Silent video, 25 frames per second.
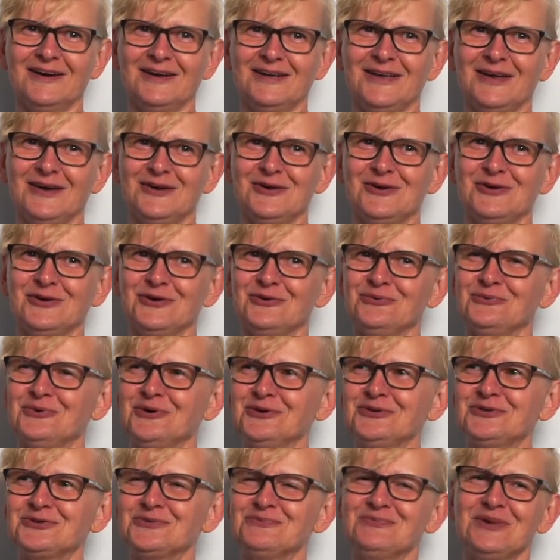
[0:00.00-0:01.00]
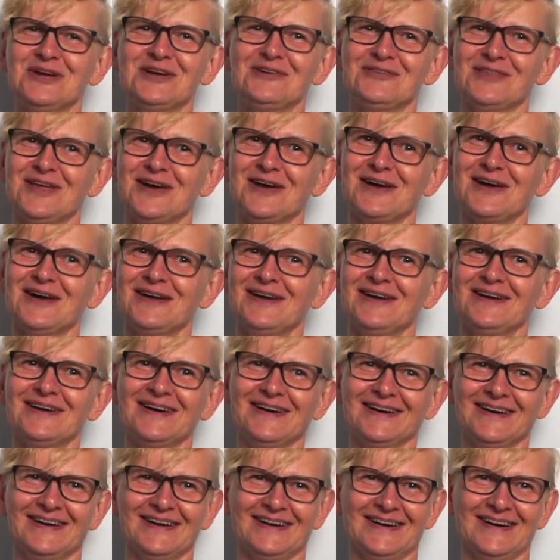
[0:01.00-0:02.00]
You don't want to be there
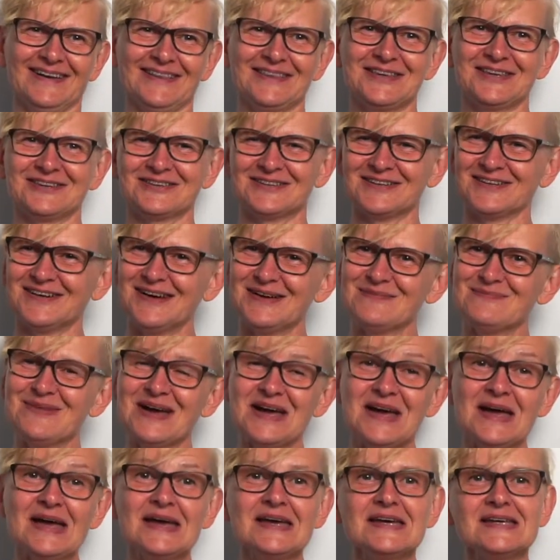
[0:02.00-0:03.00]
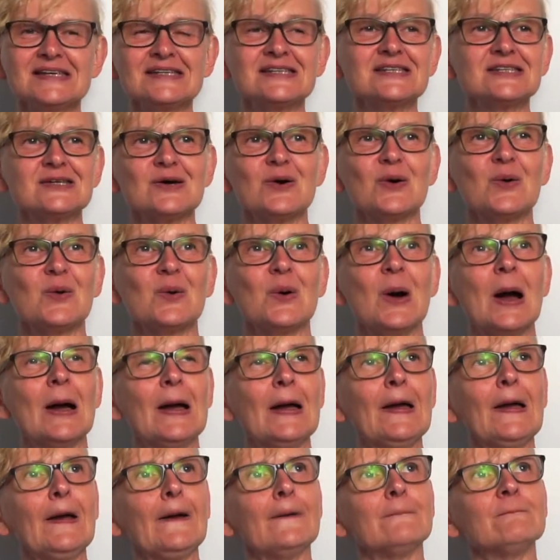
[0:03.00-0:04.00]
at the time, so
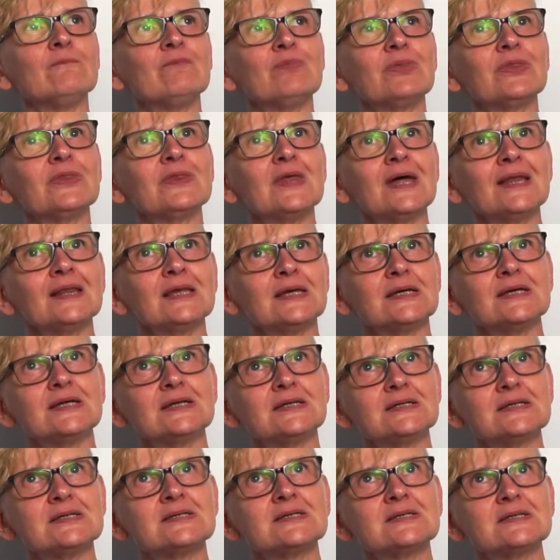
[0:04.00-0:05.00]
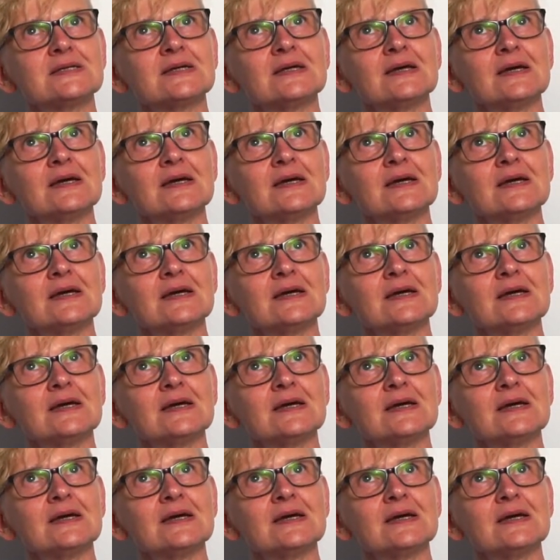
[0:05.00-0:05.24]
that is